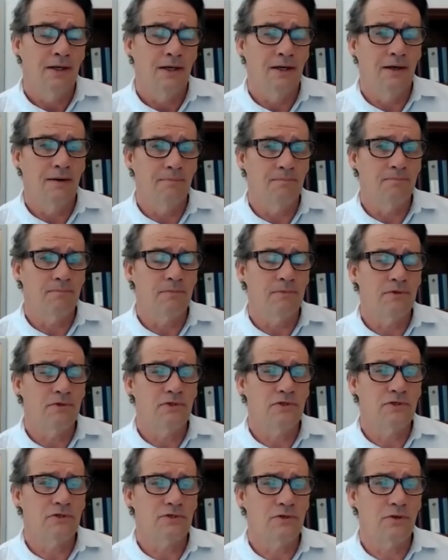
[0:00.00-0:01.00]
Um,
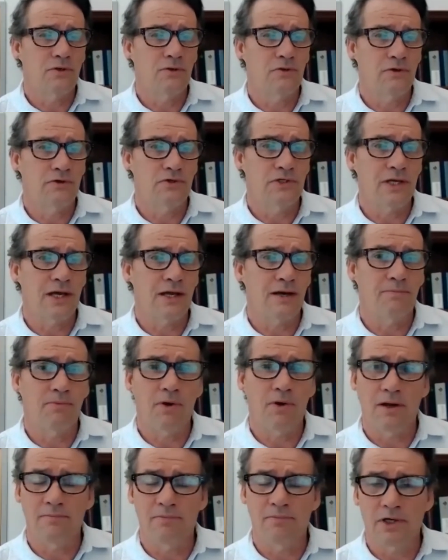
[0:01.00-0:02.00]
so there's not a
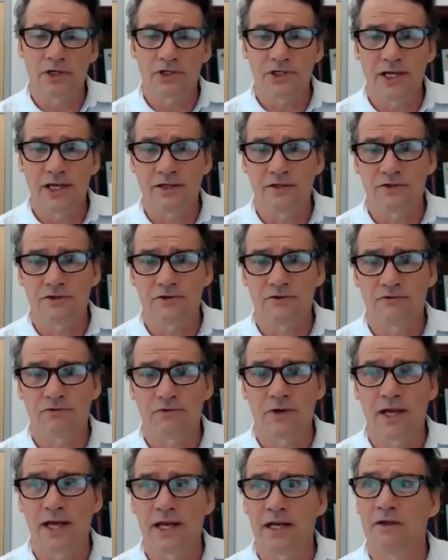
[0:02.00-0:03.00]
broad brush answer
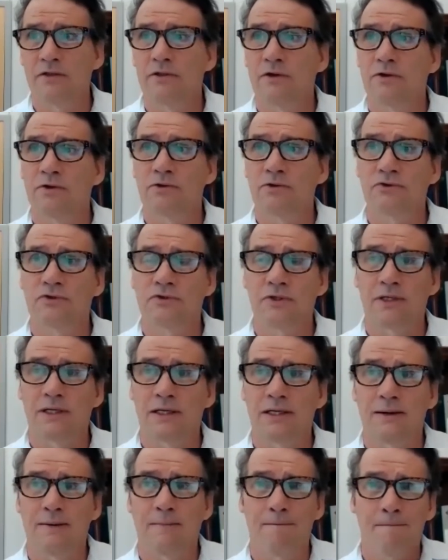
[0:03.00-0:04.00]
for any of those.
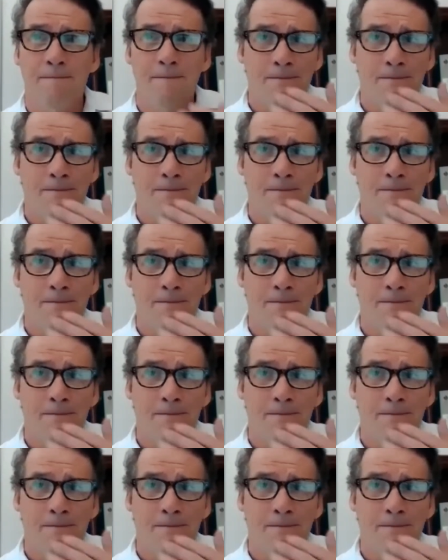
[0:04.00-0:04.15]
Um,